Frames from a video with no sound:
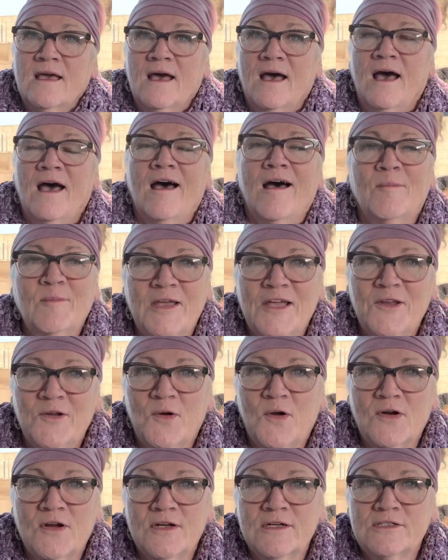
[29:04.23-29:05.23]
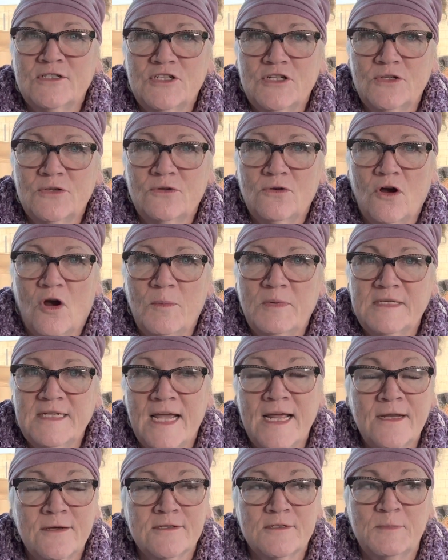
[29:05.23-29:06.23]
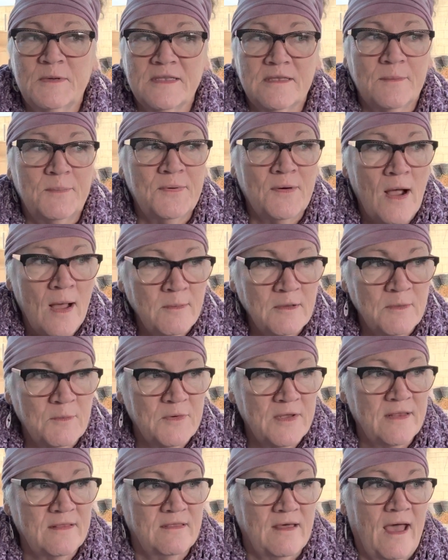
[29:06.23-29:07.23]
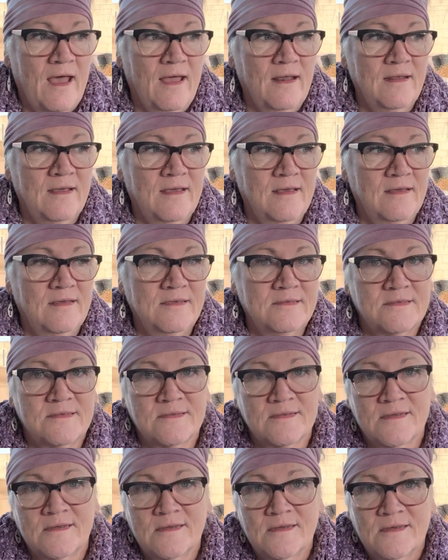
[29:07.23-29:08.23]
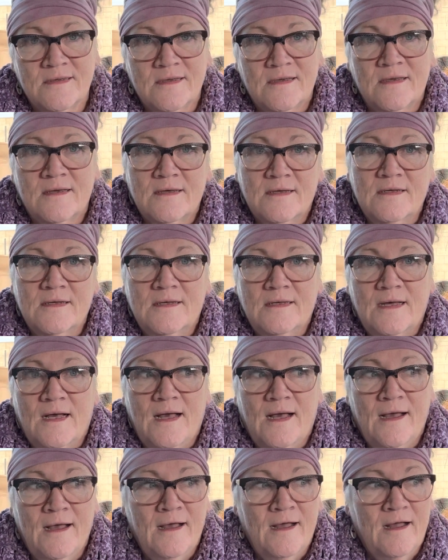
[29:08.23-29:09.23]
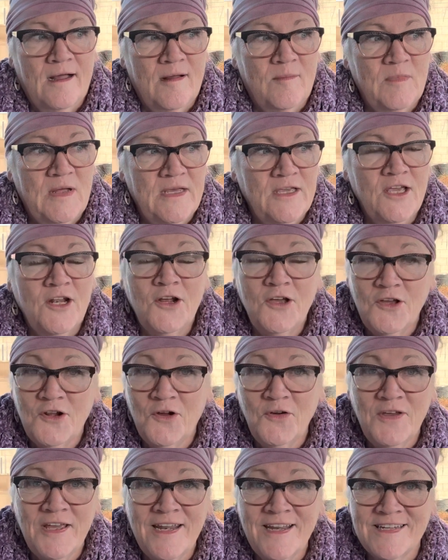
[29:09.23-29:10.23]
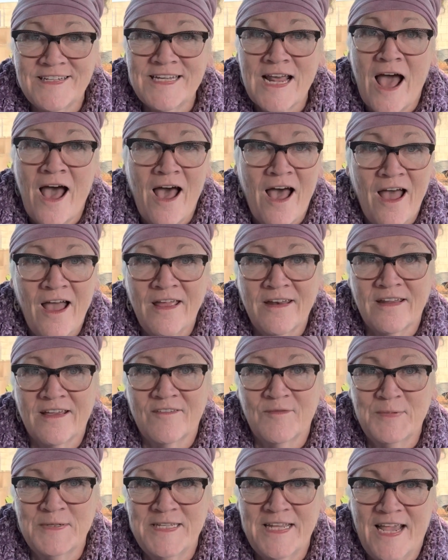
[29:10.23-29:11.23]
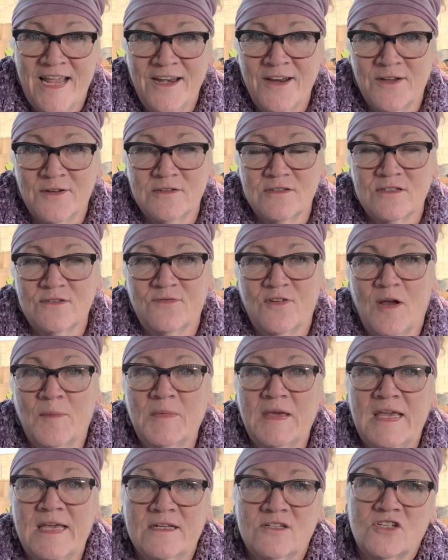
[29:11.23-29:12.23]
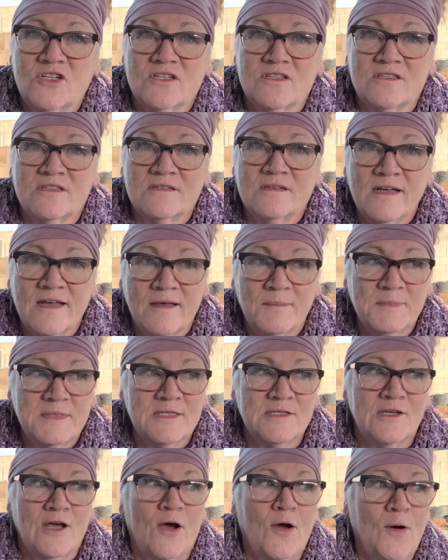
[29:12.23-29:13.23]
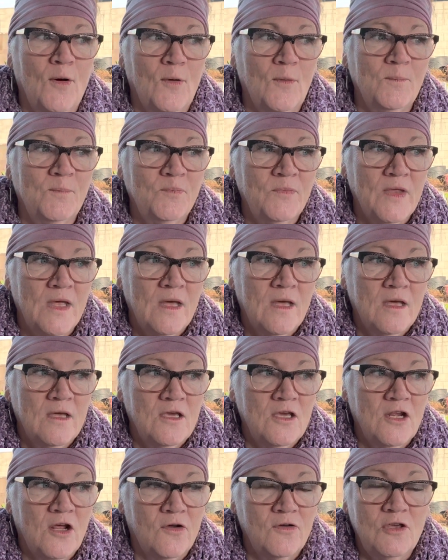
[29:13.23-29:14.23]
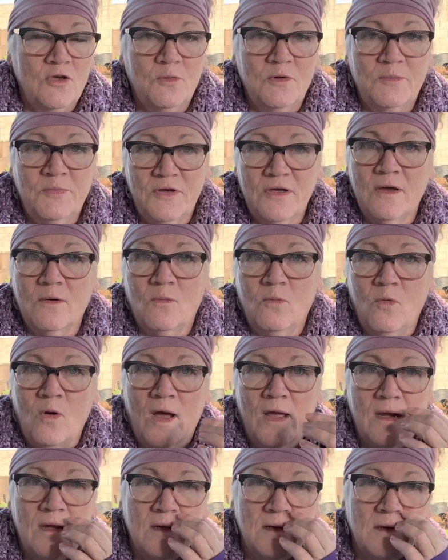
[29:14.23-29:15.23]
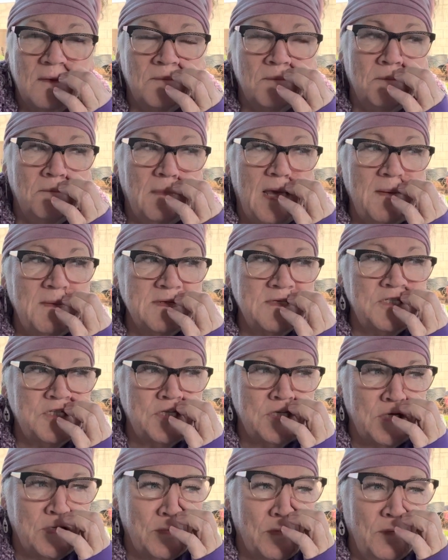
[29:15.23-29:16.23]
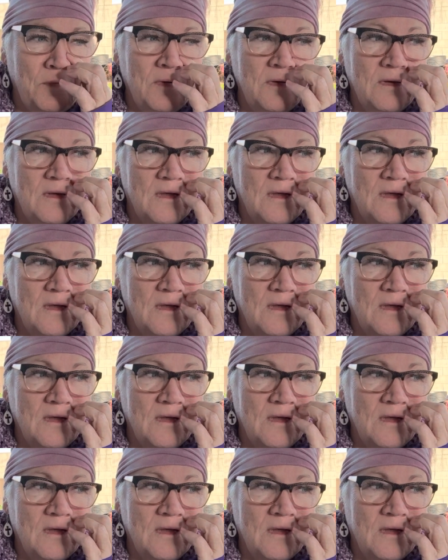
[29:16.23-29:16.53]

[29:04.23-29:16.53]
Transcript: in order to grow potatoes. But the problem with that is, you know, you don't get a ton of potatoes from each slip. So, you know, you would put 1, maybe 2